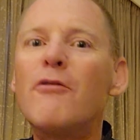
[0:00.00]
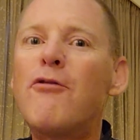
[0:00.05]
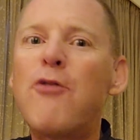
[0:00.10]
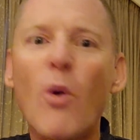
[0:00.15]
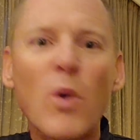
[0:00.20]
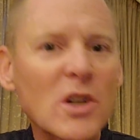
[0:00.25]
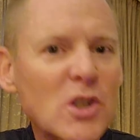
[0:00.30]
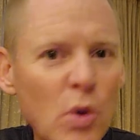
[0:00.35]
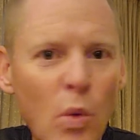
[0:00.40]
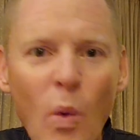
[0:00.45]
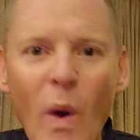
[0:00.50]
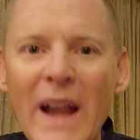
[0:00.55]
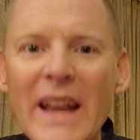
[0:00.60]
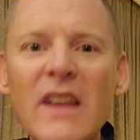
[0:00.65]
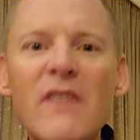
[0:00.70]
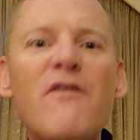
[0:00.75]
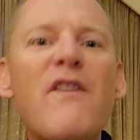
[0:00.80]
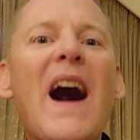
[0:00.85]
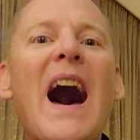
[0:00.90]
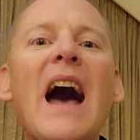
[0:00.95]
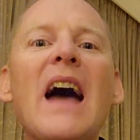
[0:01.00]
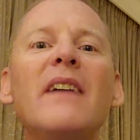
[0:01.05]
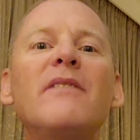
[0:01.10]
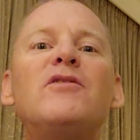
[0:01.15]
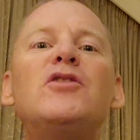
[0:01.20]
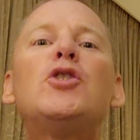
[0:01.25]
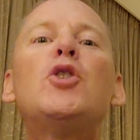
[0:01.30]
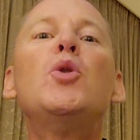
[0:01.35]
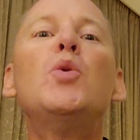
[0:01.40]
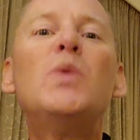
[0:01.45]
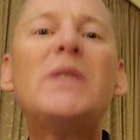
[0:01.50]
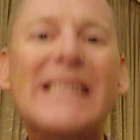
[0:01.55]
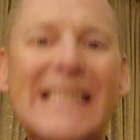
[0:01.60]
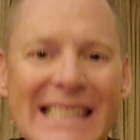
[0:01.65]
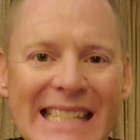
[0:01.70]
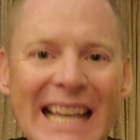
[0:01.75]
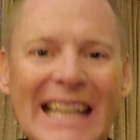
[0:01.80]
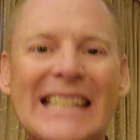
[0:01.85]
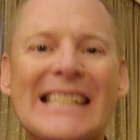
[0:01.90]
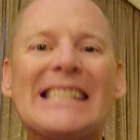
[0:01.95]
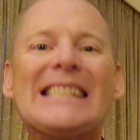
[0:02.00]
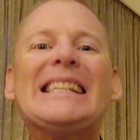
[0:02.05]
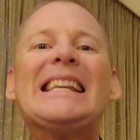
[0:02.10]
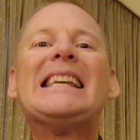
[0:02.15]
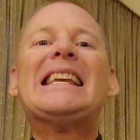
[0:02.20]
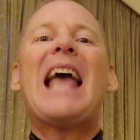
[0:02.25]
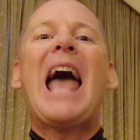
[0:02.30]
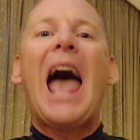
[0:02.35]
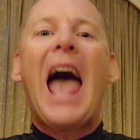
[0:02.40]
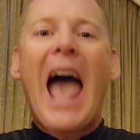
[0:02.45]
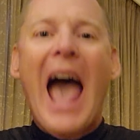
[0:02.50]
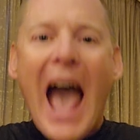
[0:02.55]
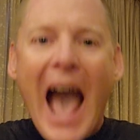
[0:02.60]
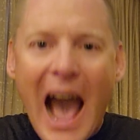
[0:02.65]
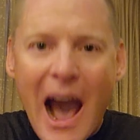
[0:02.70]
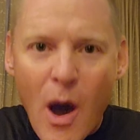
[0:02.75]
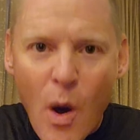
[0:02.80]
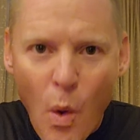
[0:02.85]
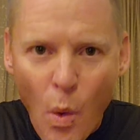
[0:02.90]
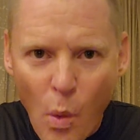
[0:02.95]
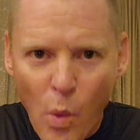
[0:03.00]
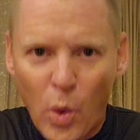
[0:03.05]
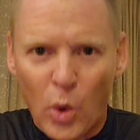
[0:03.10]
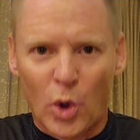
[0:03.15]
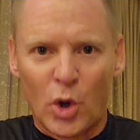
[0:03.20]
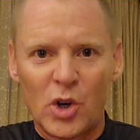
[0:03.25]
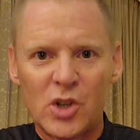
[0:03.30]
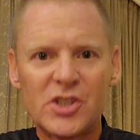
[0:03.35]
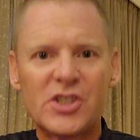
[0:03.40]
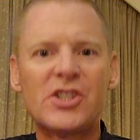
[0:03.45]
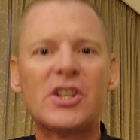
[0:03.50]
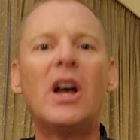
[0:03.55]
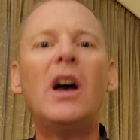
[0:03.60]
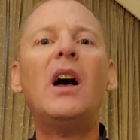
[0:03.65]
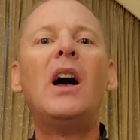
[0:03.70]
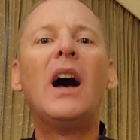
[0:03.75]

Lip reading: for 25 to 60 hours